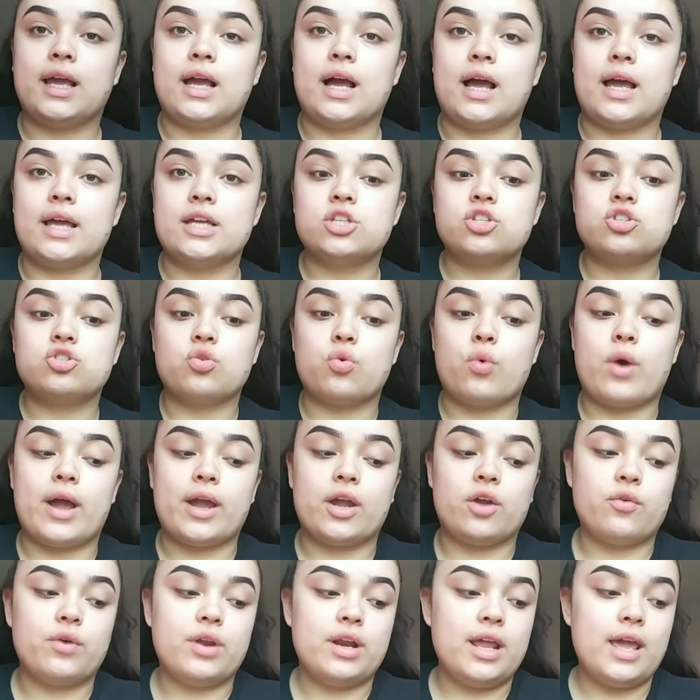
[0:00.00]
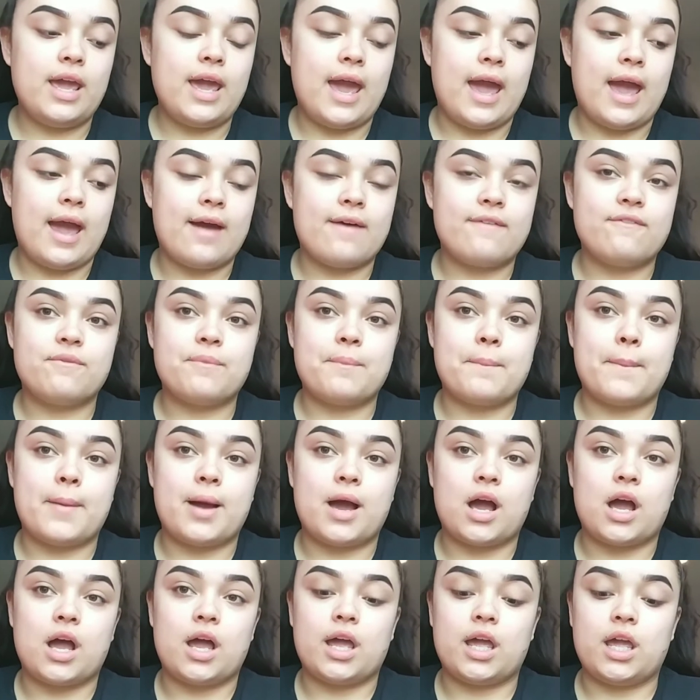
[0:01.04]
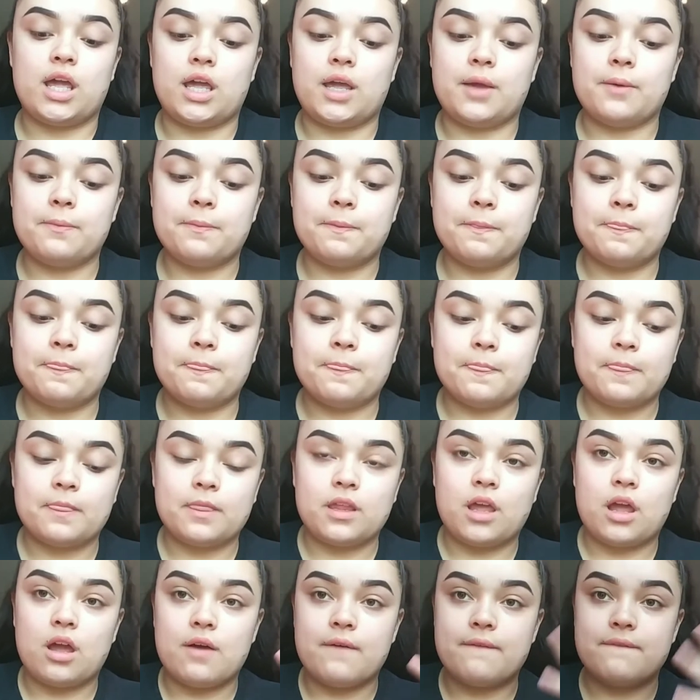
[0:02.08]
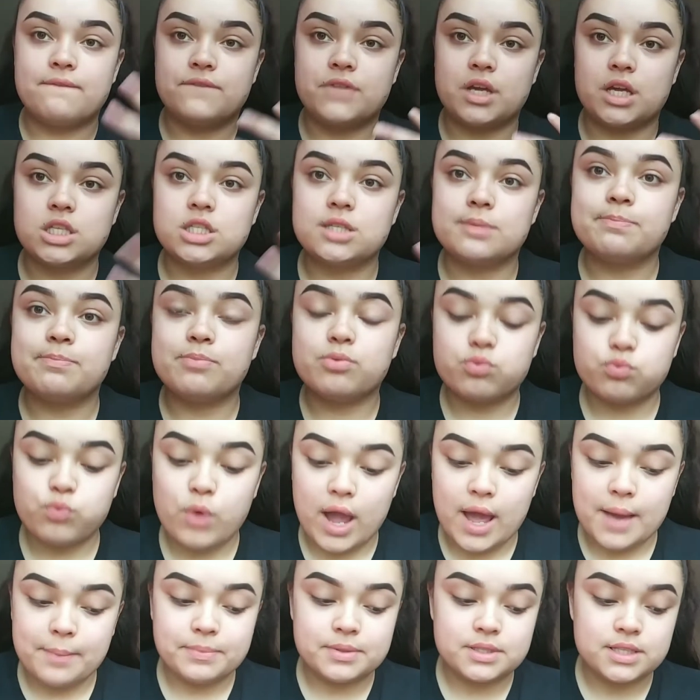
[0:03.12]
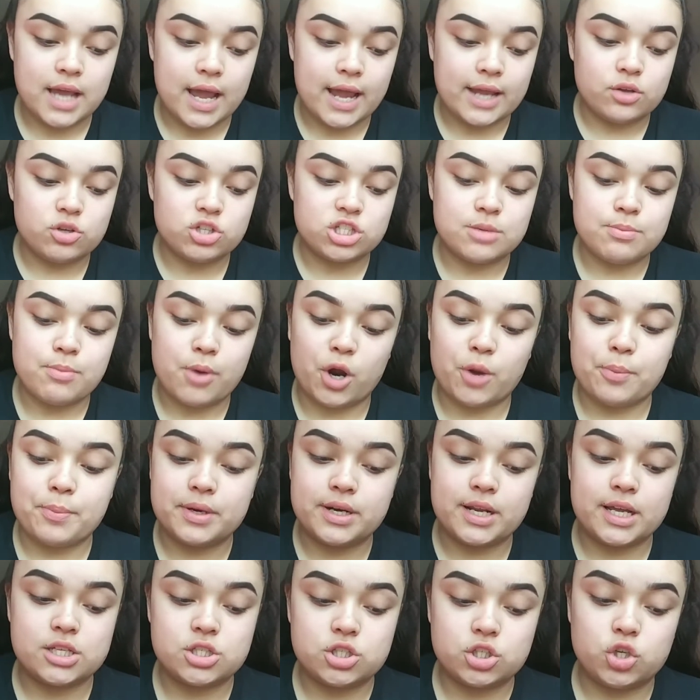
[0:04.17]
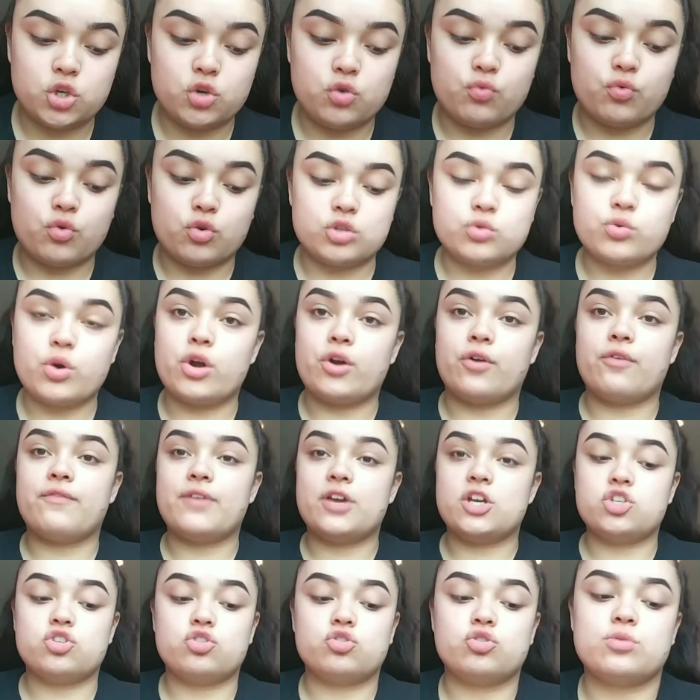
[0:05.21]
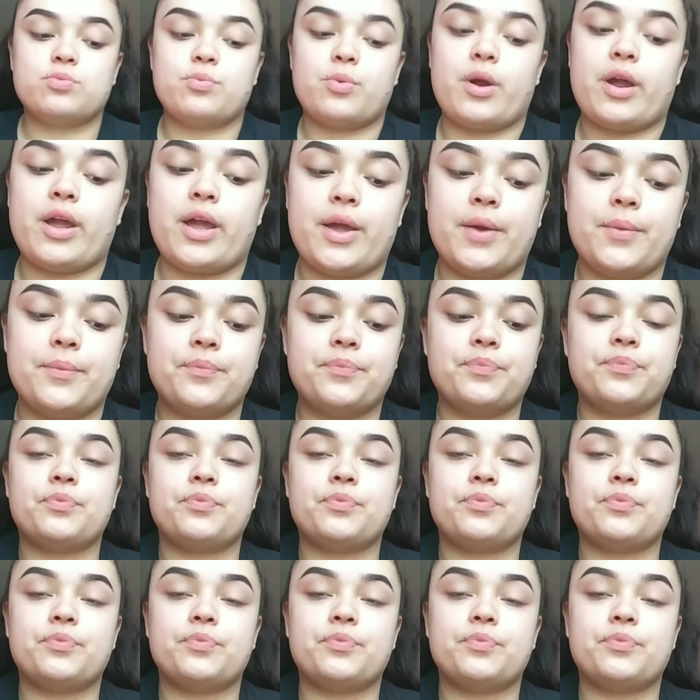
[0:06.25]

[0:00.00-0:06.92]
guys, so I already have my face prepped. I use some Badescu Rose Water Facial Spray.